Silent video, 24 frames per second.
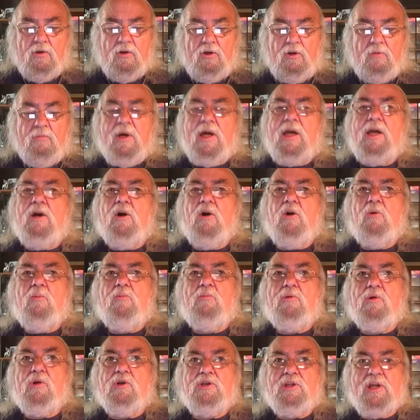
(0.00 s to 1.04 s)
You may
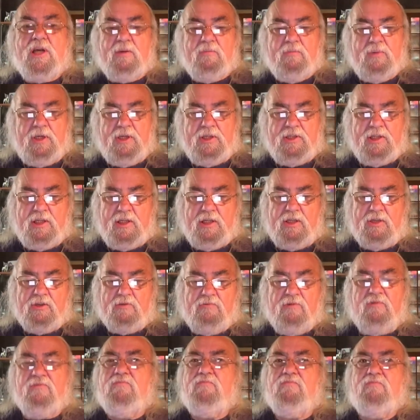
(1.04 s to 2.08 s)
hold project
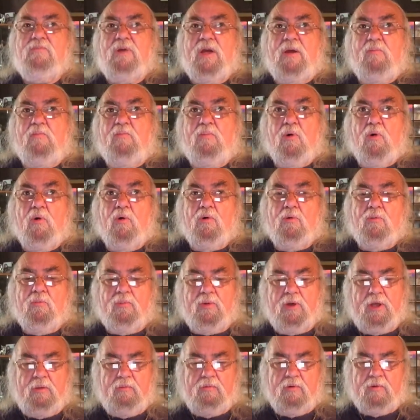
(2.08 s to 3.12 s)
meetings with important
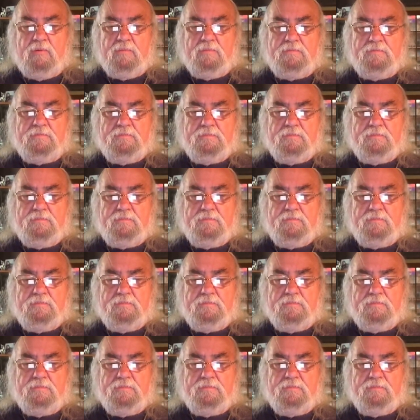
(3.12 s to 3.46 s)
people.